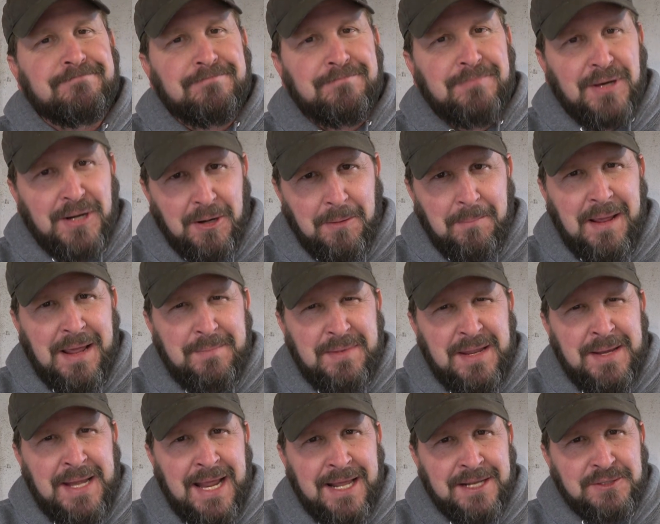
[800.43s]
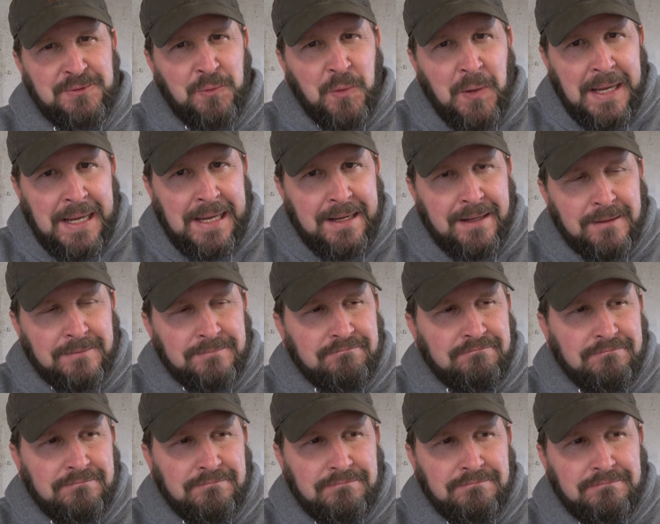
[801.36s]
but it may be next week,
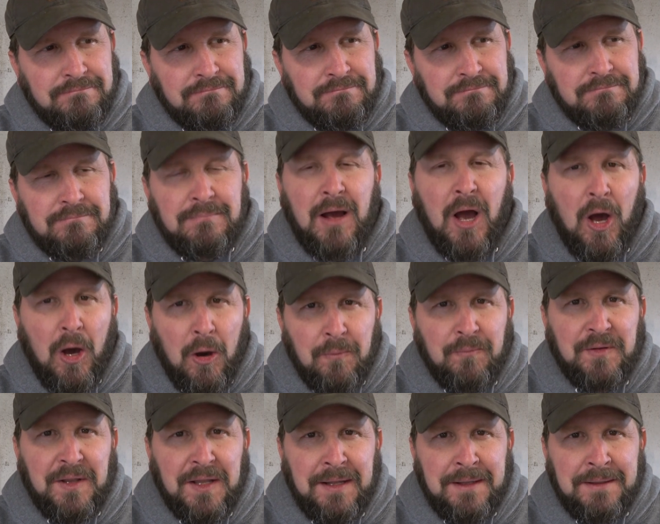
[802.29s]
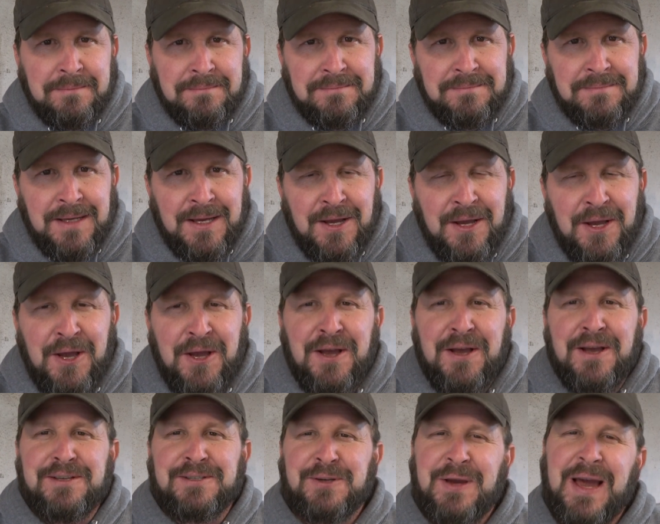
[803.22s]
hopefully.
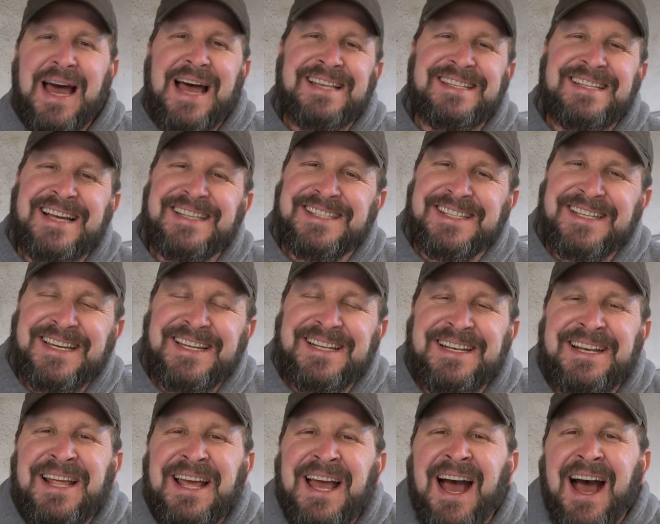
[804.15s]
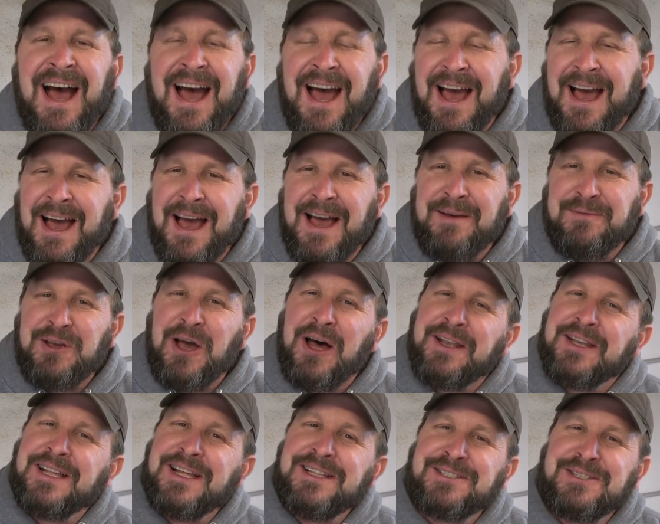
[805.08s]
So guys, that's it. If y'all
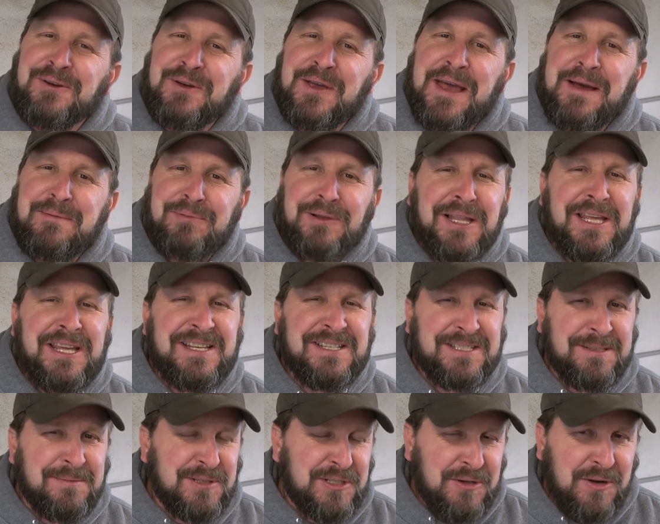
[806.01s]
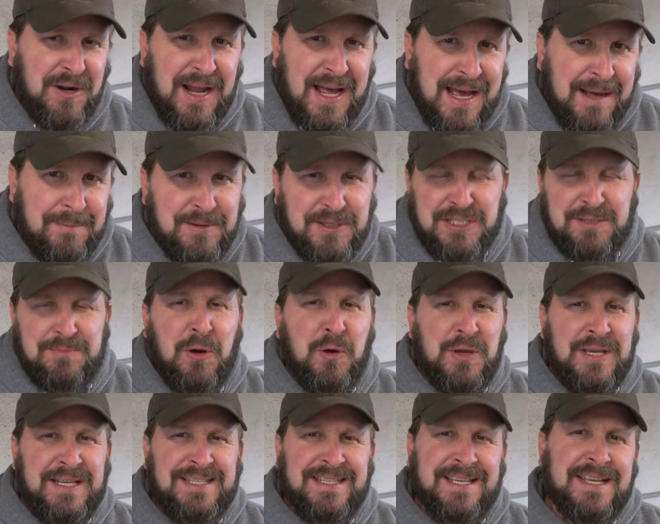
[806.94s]
haven't done so yet, please subscribe to
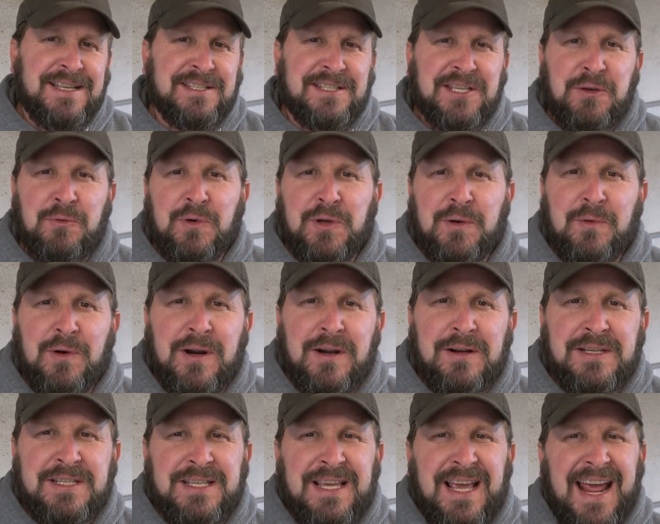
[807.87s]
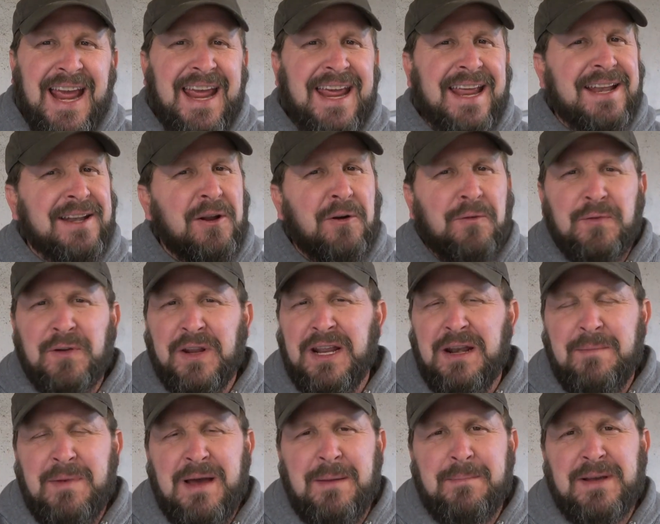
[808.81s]
Smokey CNC Woodworks, and don't forget
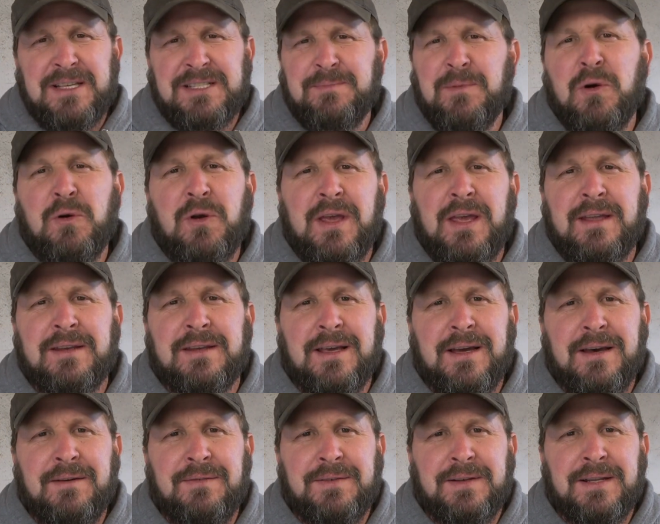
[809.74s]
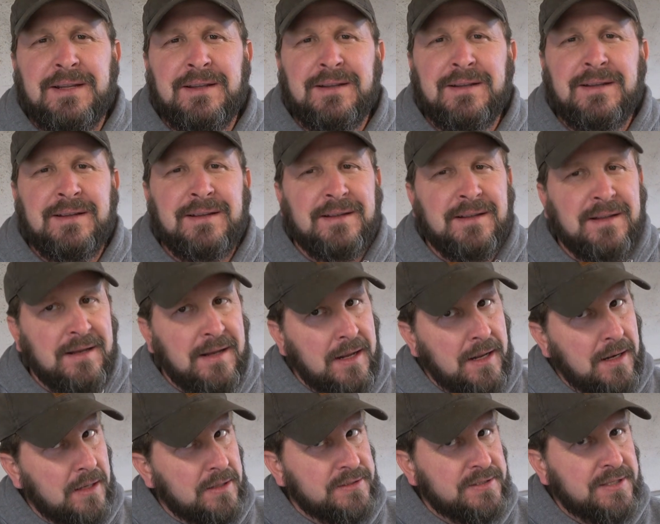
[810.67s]
about my Smokey Uncuffed,
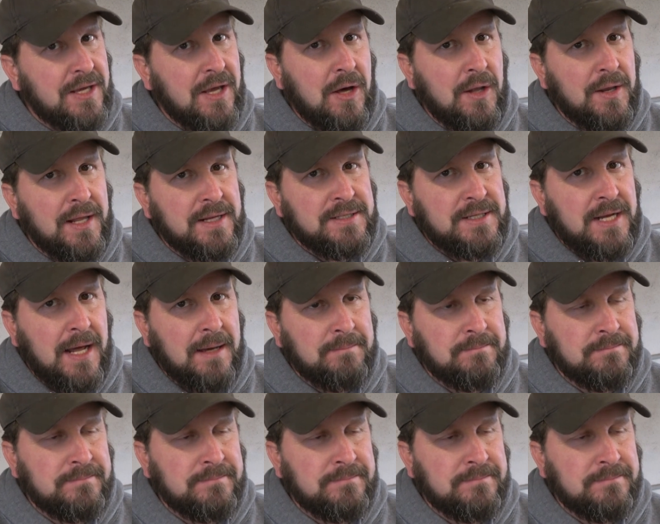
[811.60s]
and I'll see y'all next time.